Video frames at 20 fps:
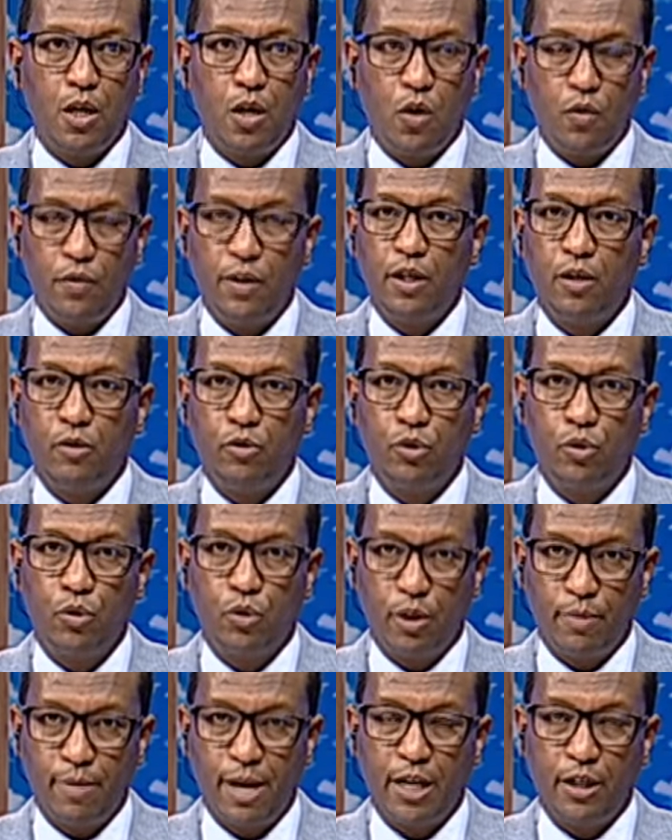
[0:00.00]
Over now to a
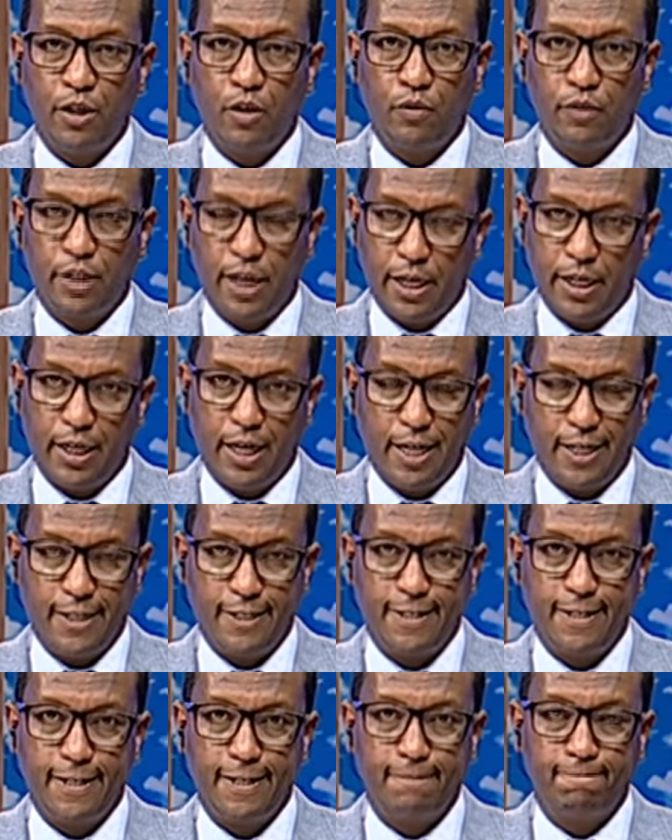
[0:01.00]
reminder of the
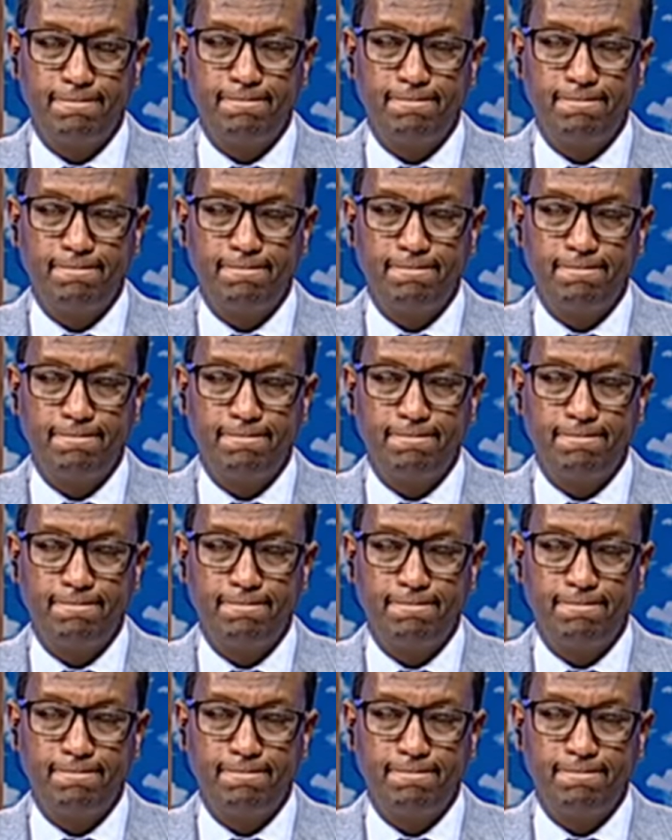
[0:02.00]
headlines.